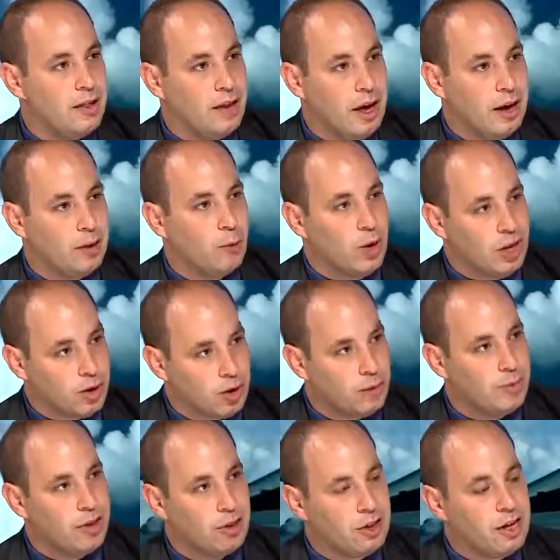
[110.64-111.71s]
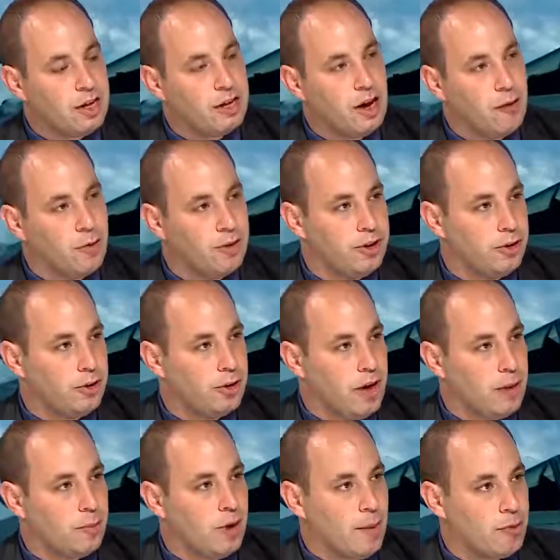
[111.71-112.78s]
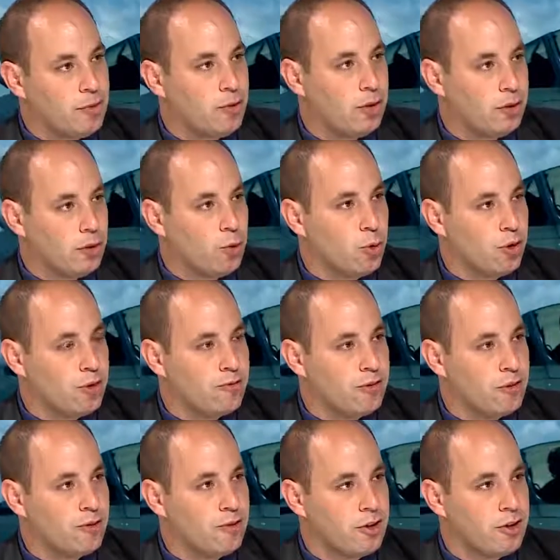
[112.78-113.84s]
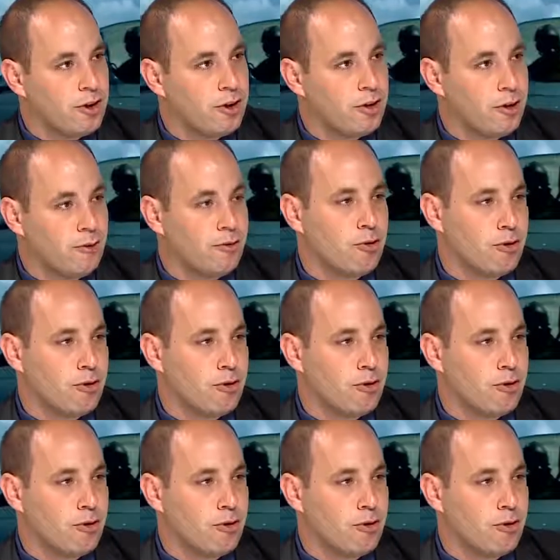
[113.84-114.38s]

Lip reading: And we could be seeing another deal signed perhaps during the course of this visit itself.